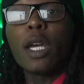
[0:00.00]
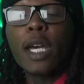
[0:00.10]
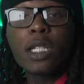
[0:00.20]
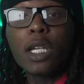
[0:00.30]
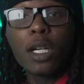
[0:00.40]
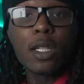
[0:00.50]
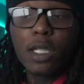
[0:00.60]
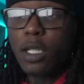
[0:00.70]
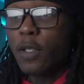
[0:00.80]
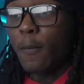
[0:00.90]
as y'all can
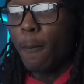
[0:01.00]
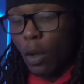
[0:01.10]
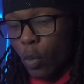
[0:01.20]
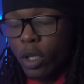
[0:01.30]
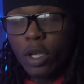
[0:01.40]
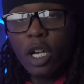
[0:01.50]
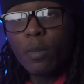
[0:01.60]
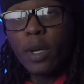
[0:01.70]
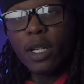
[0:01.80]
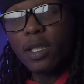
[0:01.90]
see, we are now
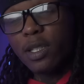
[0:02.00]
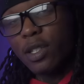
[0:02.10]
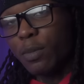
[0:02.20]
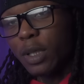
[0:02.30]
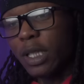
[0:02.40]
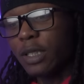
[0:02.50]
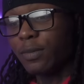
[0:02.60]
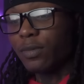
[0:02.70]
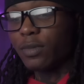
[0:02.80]
back to the blunt.